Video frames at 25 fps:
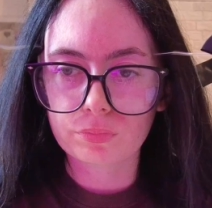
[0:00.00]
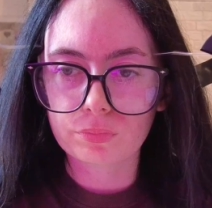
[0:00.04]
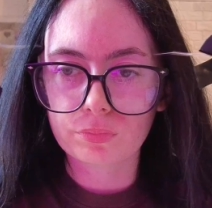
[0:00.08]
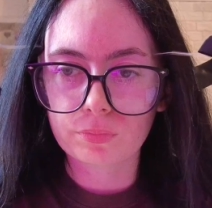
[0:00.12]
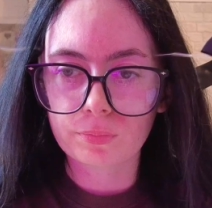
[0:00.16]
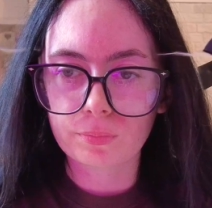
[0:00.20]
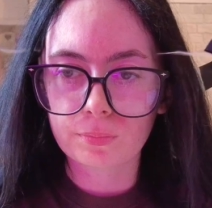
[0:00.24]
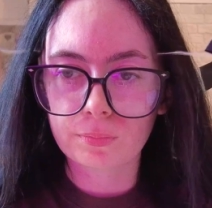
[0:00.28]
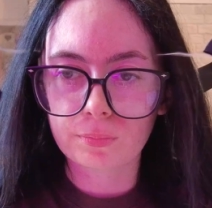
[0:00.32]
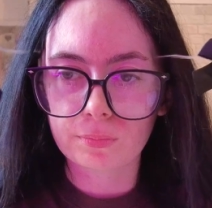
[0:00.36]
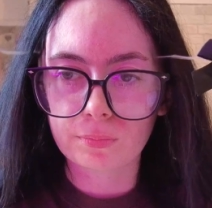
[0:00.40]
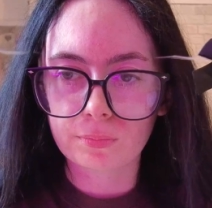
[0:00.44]

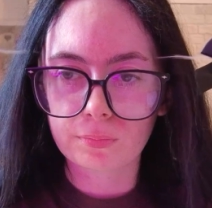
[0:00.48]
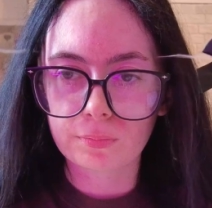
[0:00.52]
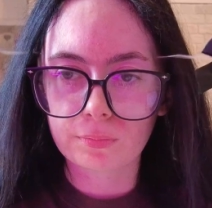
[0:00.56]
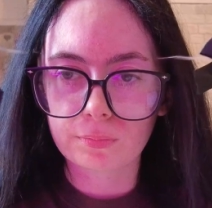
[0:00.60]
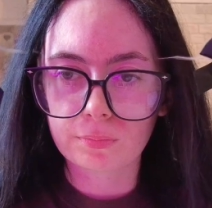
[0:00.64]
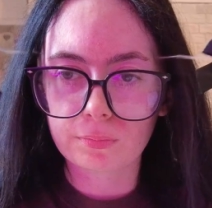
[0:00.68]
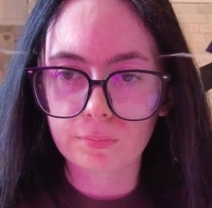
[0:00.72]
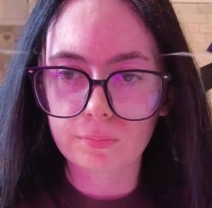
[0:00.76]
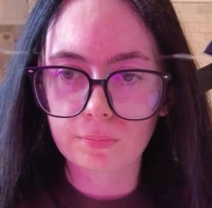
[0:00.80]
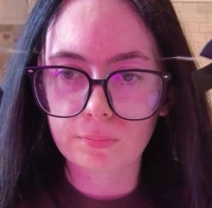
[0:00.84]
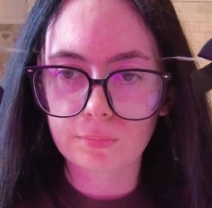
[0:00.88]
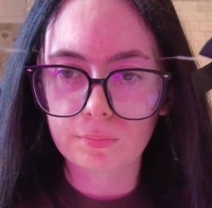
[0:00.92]

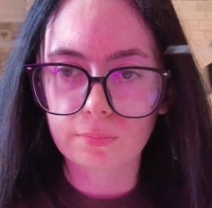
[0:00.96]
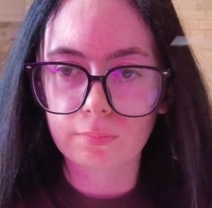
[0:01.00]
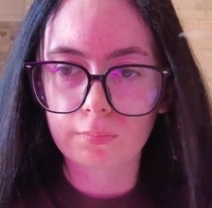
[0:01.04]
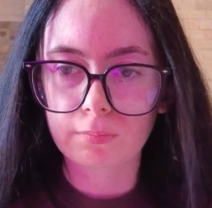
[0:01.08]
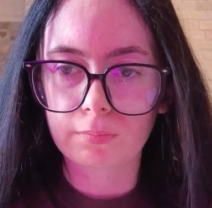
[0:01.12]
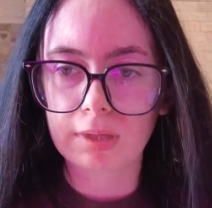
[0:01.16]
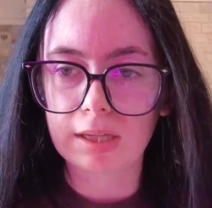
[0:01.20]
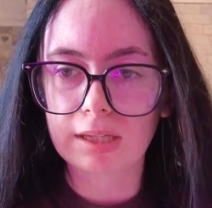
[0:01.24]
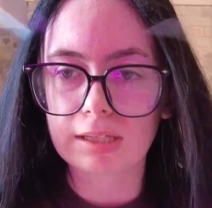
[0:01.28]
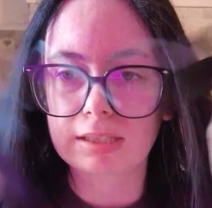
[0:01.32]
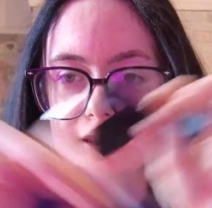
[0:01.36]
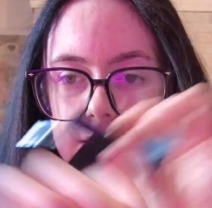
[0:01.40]

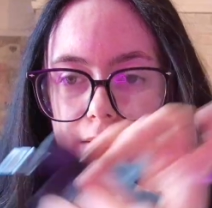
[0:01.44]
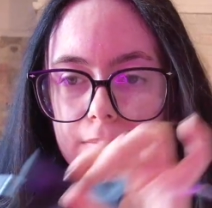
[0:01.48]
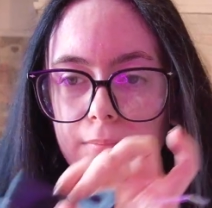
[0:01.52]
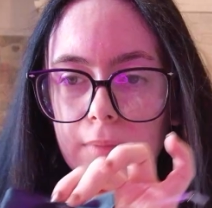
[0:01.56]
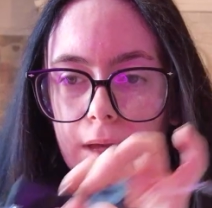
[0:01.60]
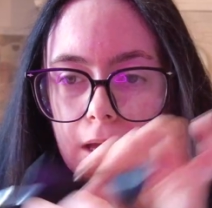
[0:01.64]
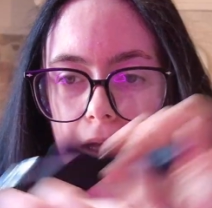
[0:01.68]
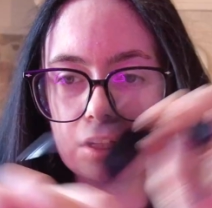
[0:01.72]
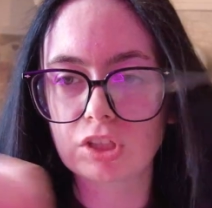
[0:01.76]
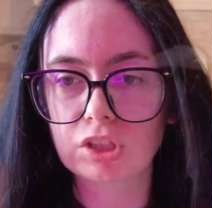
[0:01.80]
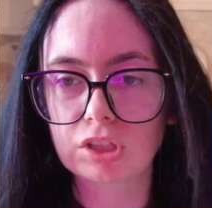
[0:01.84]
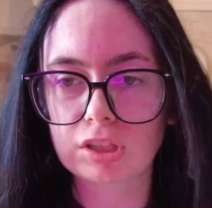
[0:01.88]
mix and
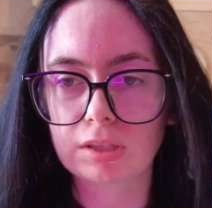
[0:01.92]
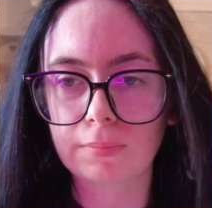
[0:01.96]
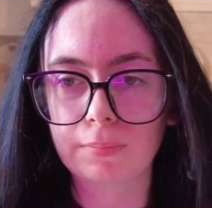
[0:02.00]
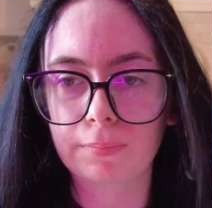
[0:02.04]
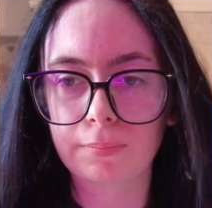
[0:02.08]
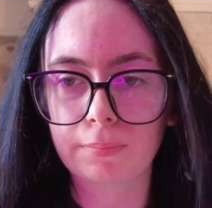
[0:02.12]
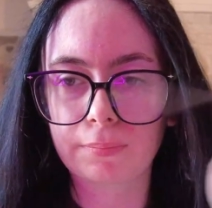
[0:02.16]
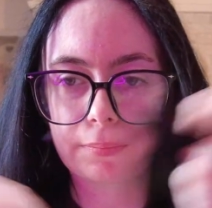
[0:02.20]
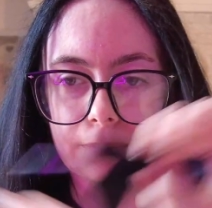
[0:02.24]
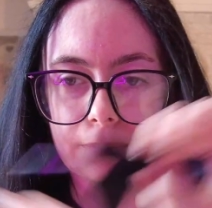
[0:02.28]
match them.